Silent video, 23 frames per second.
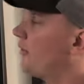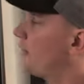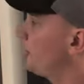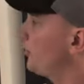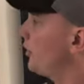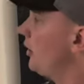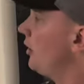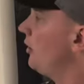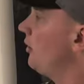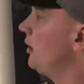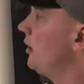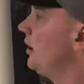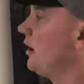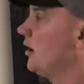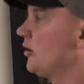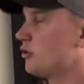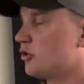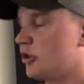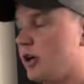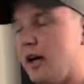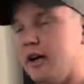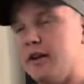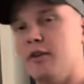So
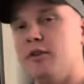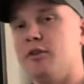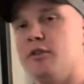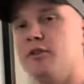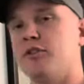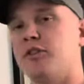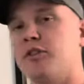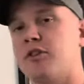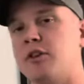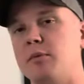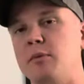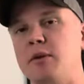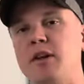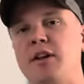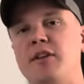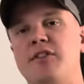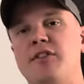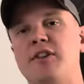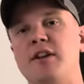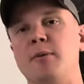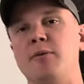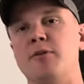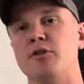try to use some of these
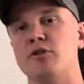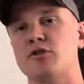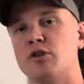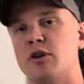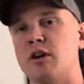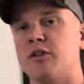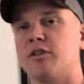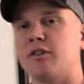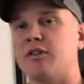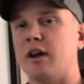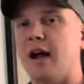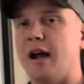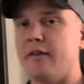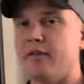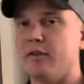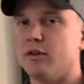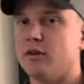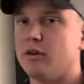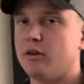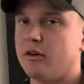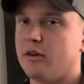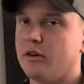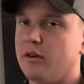tips and tricks that I've
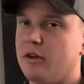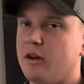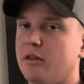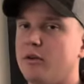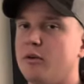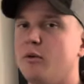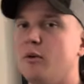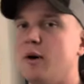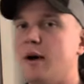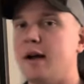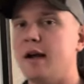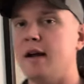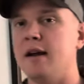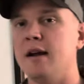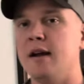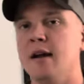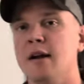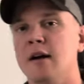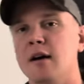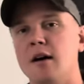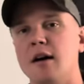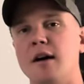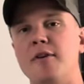learned along the way
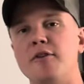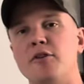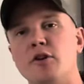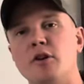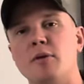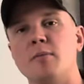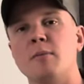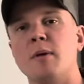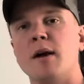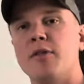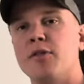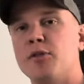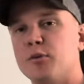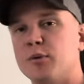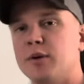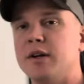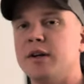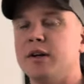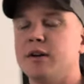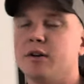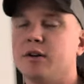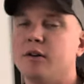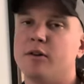uh, during my three
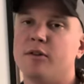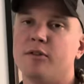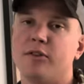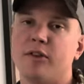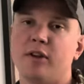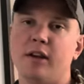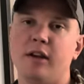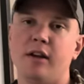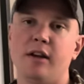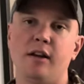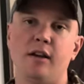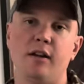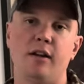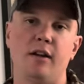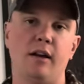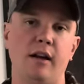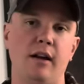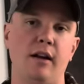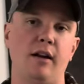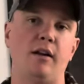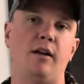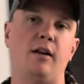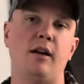years in
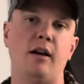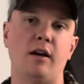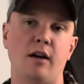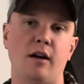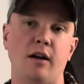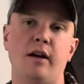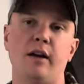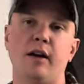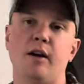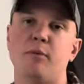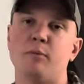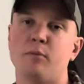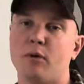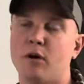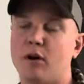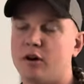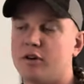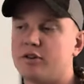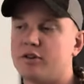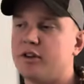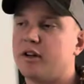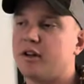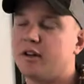a uh, air,
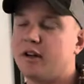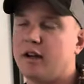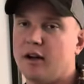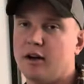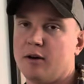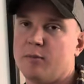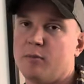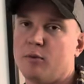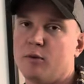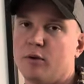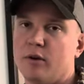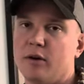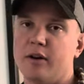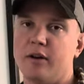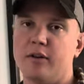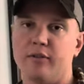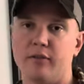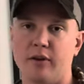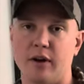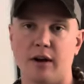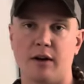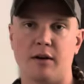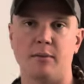Arctic airborne
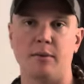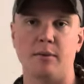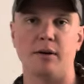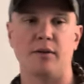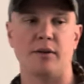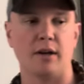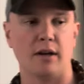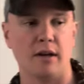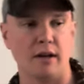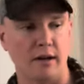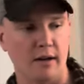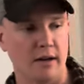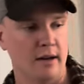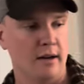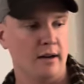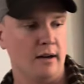environment, okay?